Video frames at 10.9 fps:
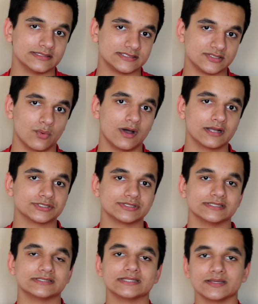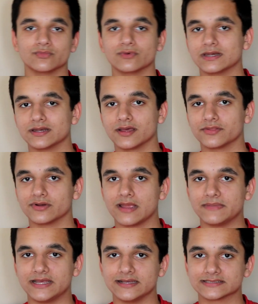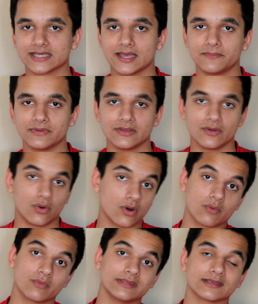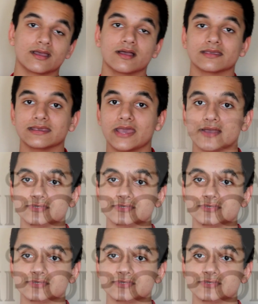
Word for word: is to watch this team win another MLS Cup or win the CONCACAF